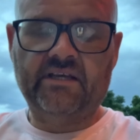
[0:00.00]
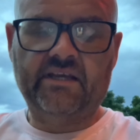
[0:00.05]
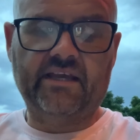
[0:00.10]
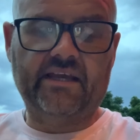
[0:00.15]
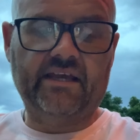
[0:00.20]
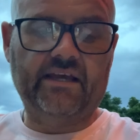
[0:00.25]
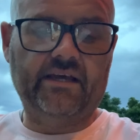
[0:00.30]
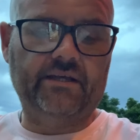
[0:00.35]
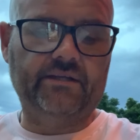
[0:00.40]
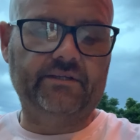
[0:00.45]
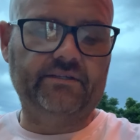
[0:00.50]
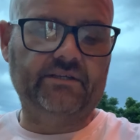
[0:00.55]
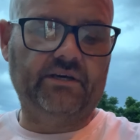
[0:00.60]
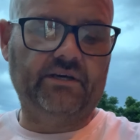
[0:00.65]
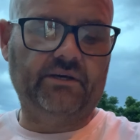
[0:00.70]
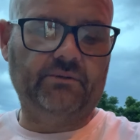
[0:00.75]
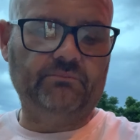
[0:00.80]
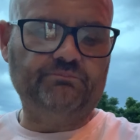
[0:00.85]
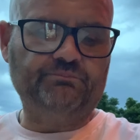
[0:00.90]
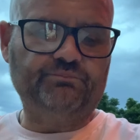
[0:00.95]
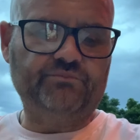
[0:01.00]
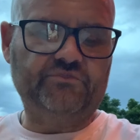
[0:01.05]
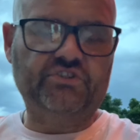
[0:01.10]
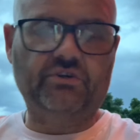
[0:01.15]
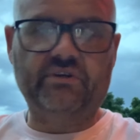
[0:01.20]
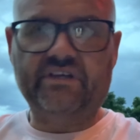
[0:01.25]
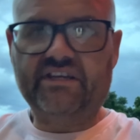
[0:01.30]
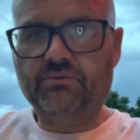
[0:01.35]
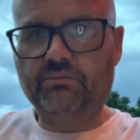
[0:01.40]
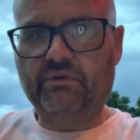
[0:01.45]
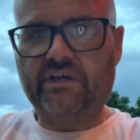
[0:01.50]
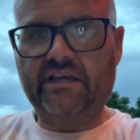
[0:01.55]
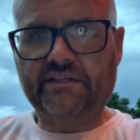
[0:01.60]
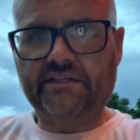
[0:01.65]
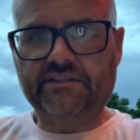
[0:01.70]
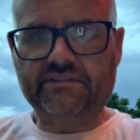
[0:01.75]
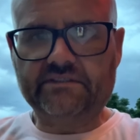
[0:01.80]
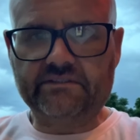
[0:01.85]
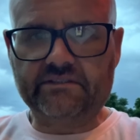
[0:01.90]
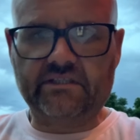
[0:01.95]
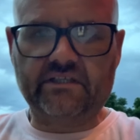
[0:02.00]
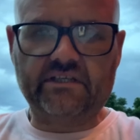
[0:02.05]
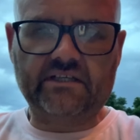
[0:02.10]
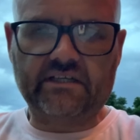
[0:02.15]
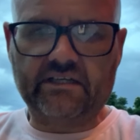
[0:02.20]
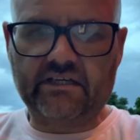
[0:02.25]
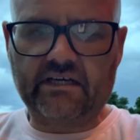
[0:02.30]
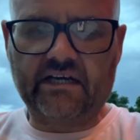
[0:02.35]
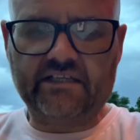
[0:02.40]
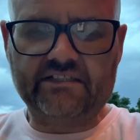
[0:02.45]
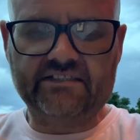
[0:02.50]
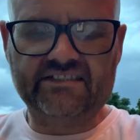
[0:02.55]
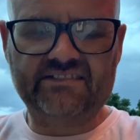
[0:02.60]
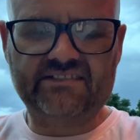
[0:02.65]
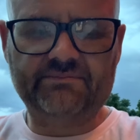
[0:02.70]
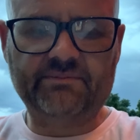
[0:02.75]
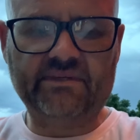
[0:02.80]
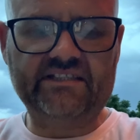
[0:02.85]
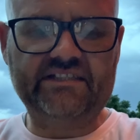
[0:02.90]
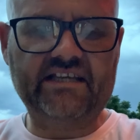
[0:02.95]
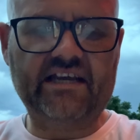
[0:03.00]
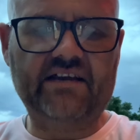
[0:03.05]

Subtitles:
And so anyway, I just spent the